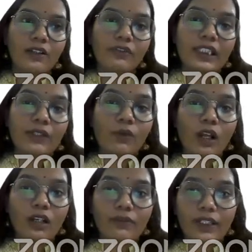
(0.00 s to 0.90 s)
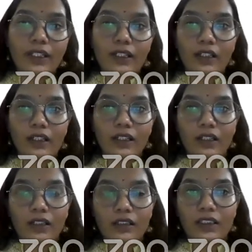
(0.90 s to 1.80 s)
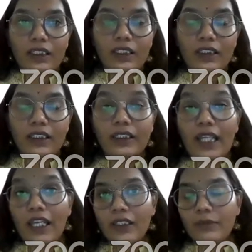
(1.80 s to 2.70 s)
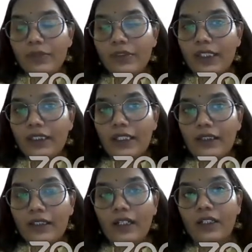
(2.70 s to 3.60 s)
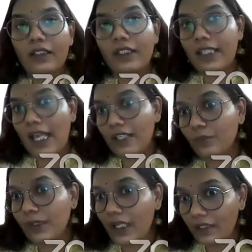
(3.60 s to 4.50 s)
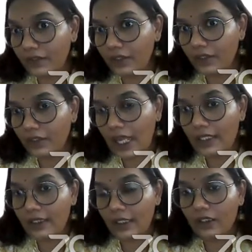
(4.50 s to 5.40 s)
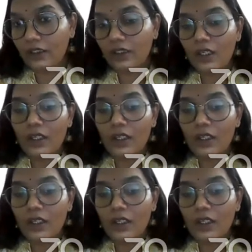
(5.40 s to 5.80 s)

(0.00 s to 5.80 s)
with evolving the times, they think that this has to be considered as such.